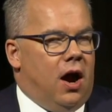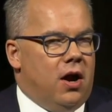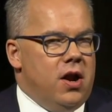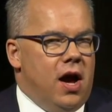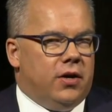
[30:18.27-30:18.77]

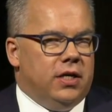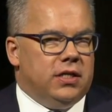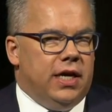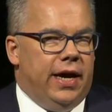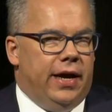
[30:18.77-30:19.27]
are not going
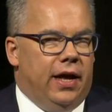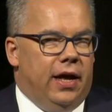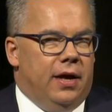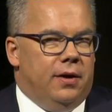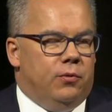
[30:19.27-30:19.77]
to say,
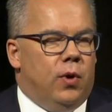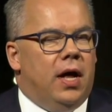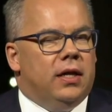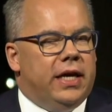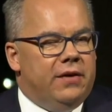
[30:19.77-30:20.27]

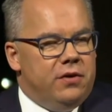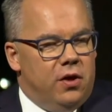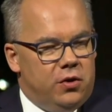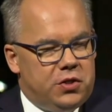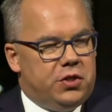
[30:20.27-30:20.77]
"Well,
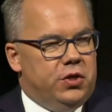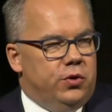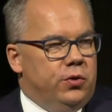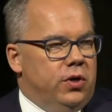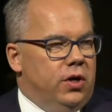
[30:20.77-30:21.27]
given those
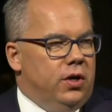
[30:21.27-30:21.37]
two,